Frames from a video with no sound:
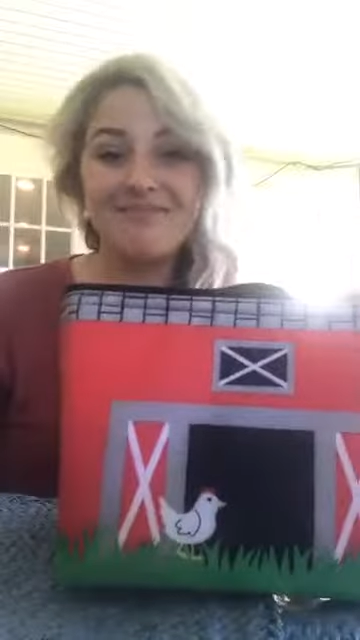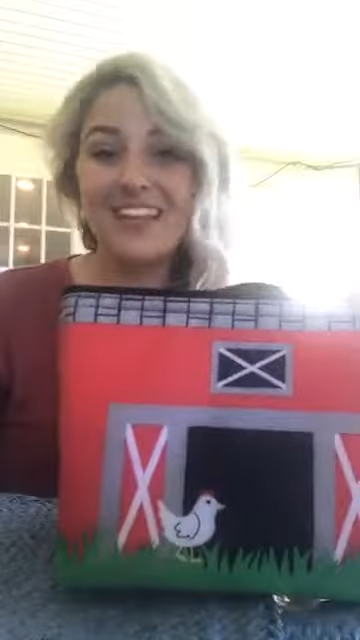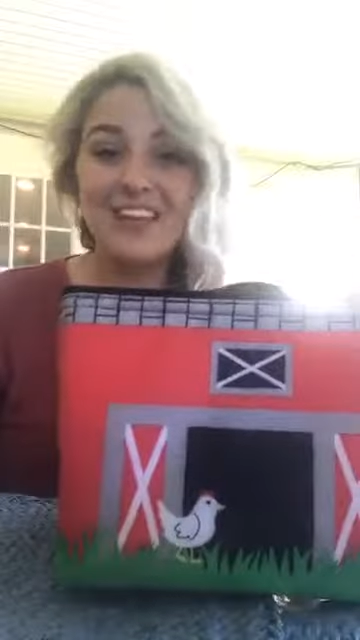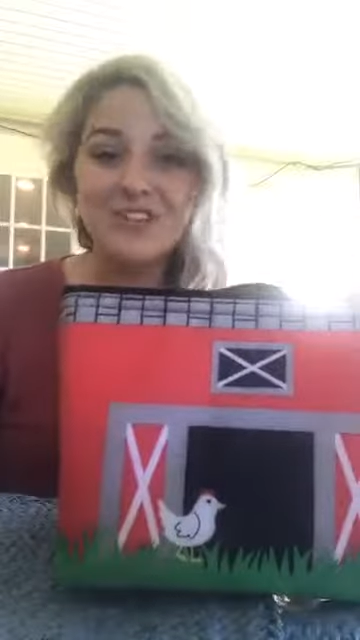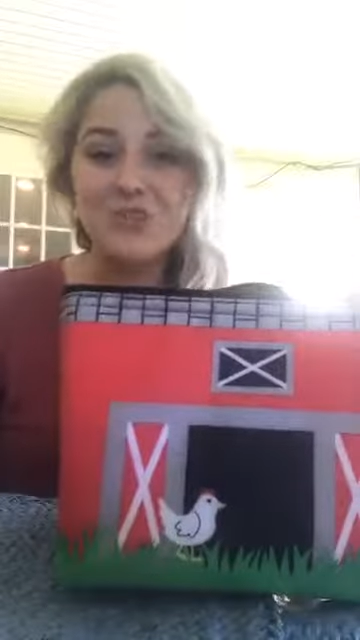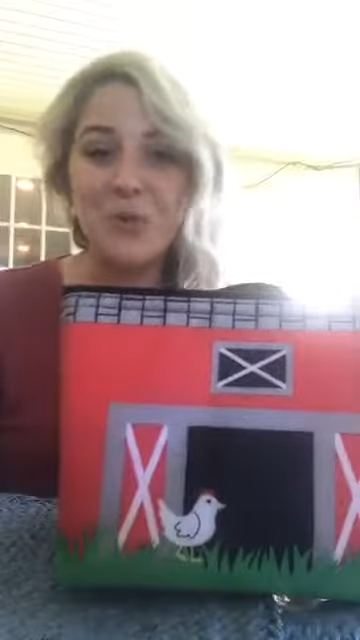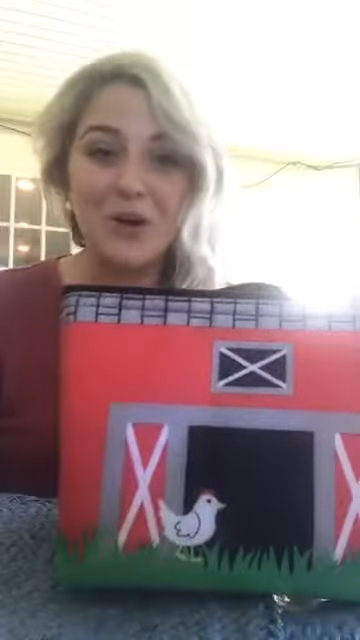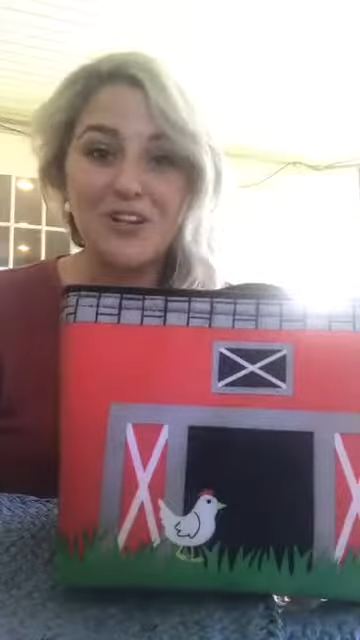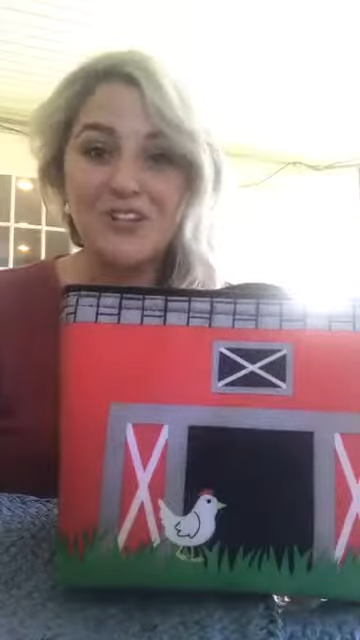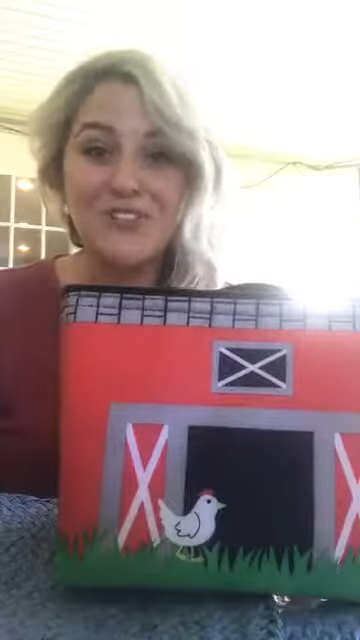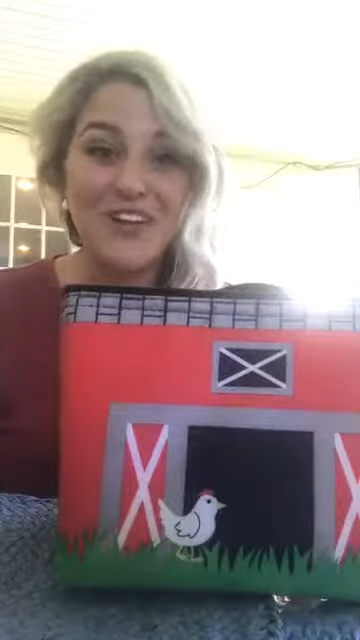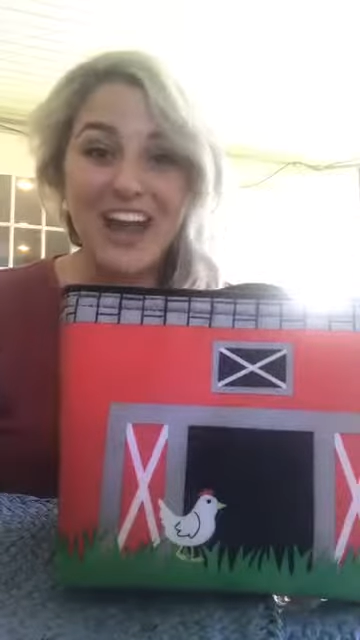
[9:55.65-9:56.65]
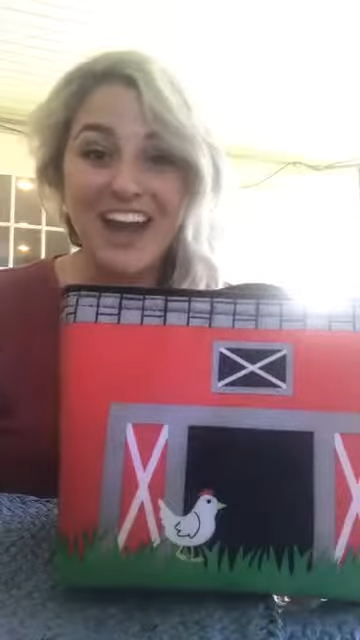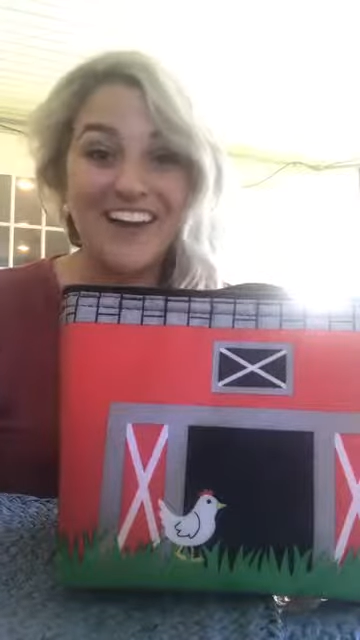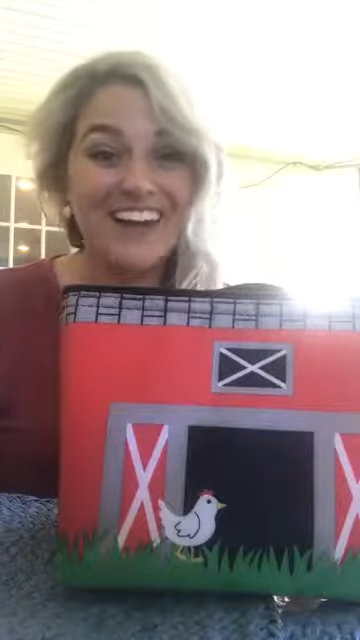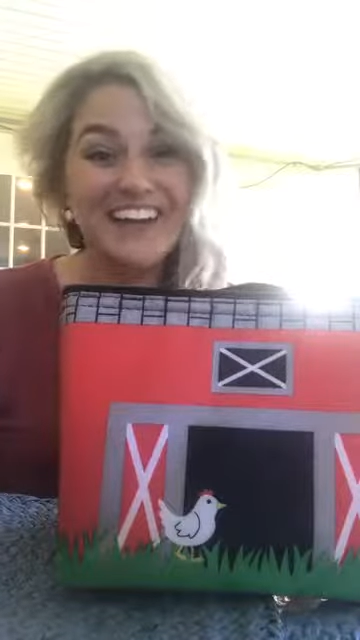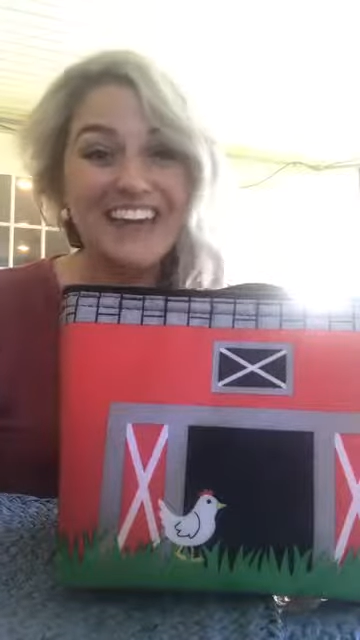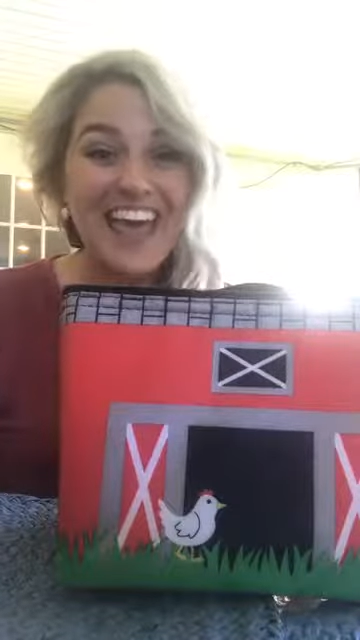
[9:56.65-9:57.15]
it just works for
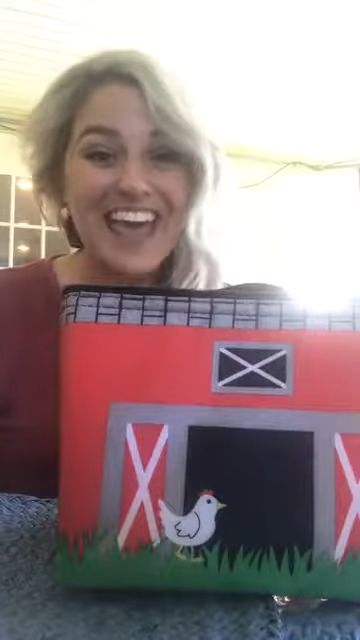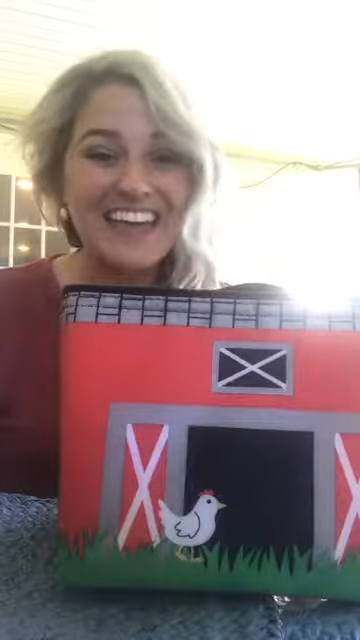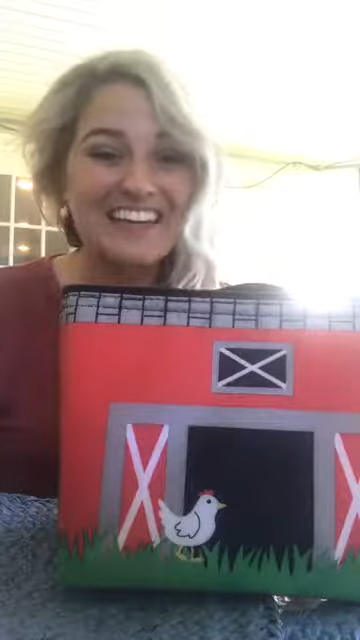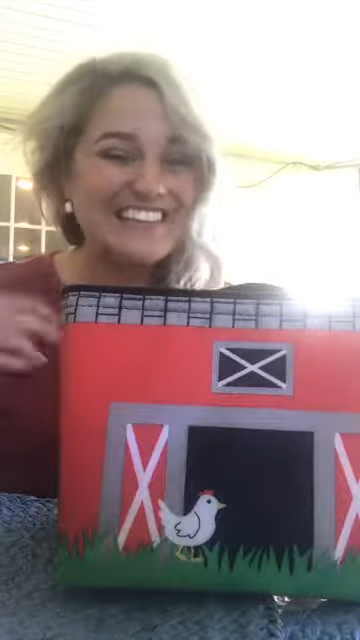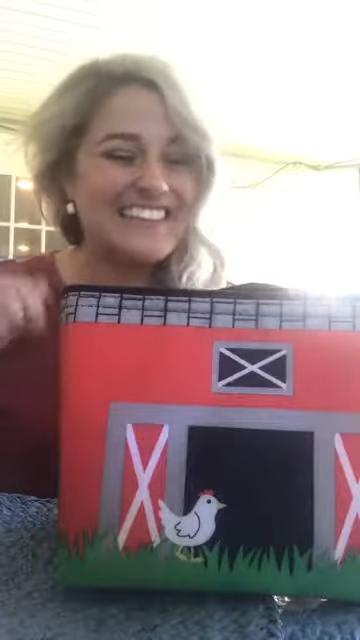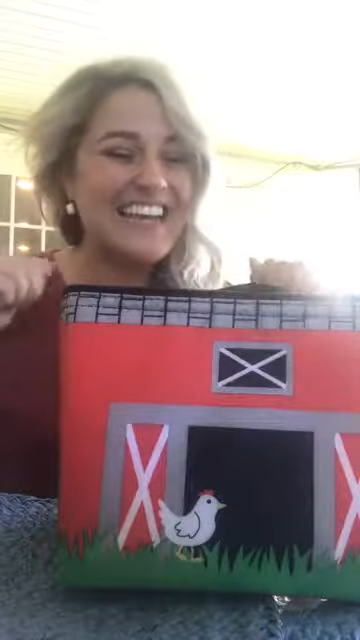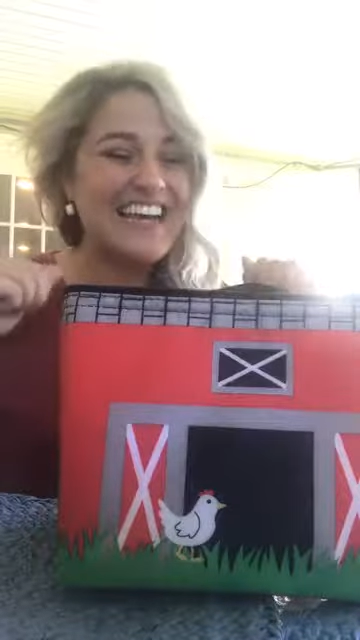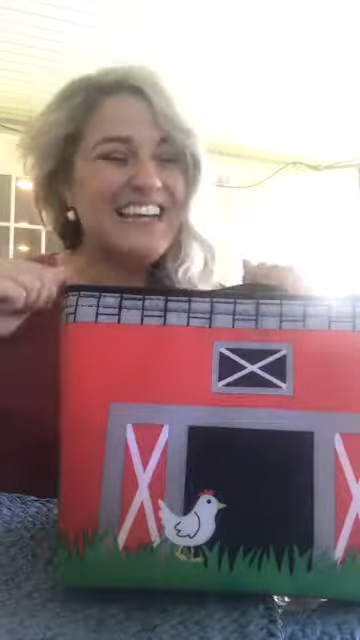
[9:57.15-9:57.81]
carrying eggs.